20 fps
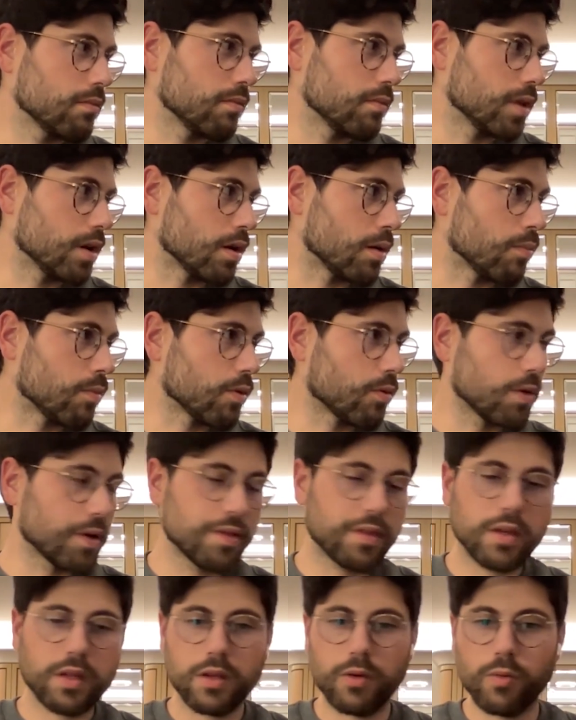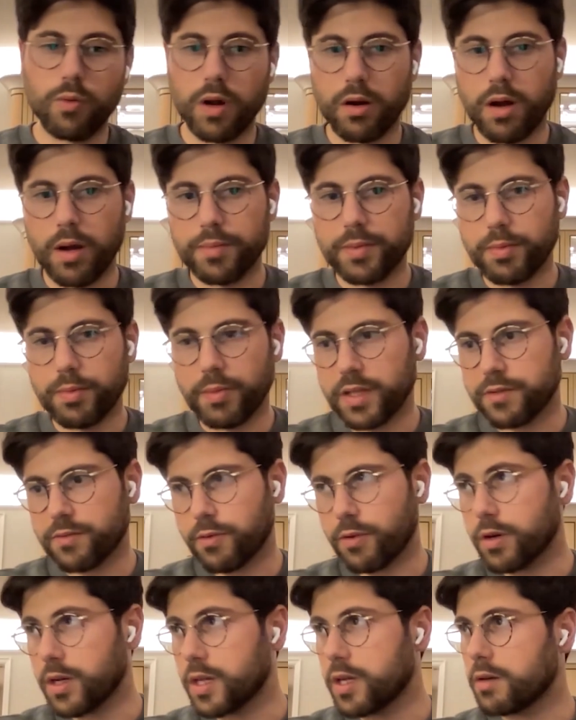The number one thing you want to optimize
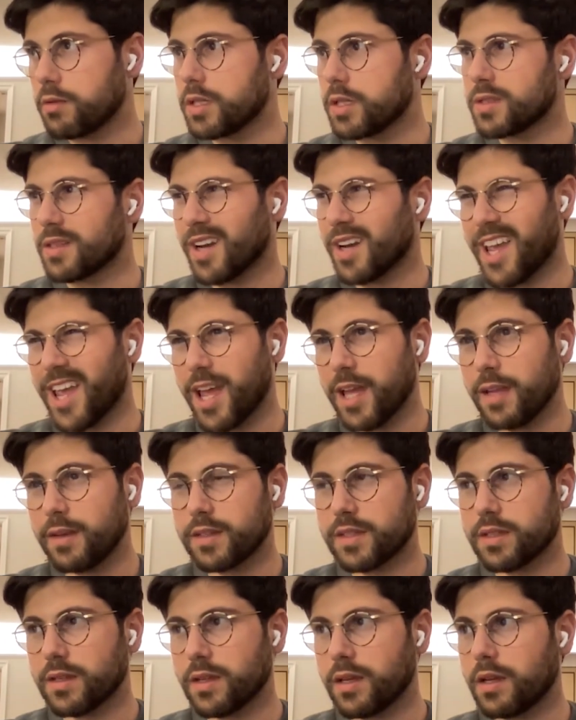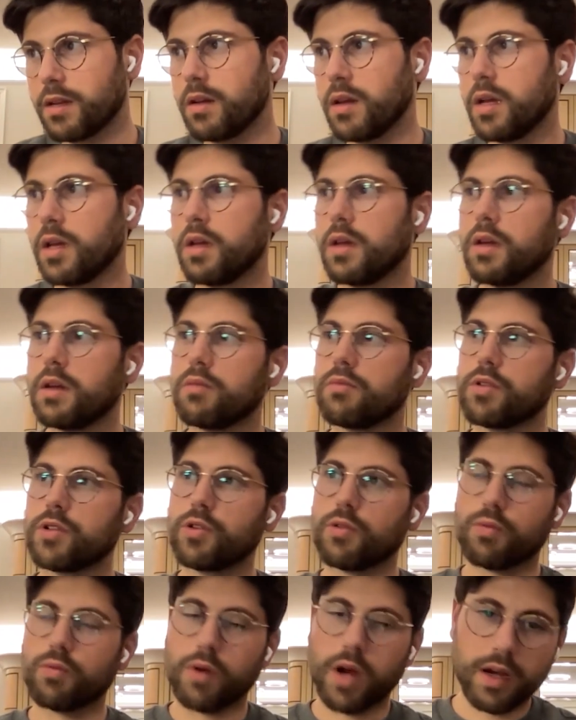for here is, and I hate to see it,
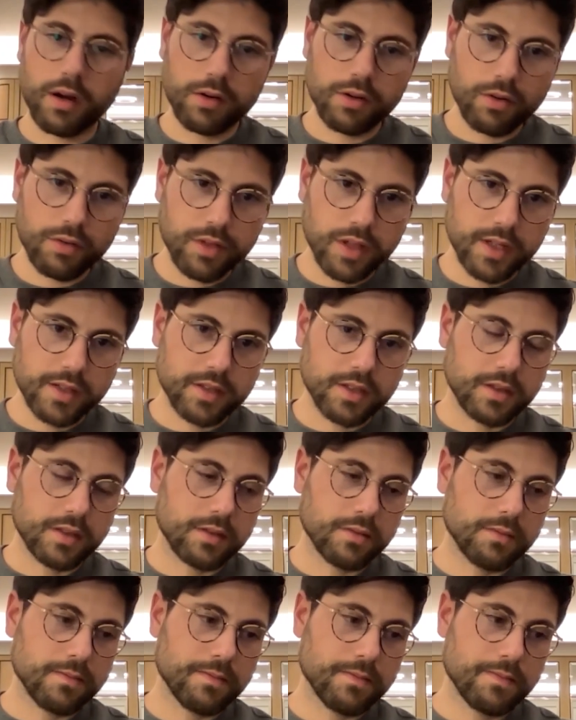when you're right on your thesis,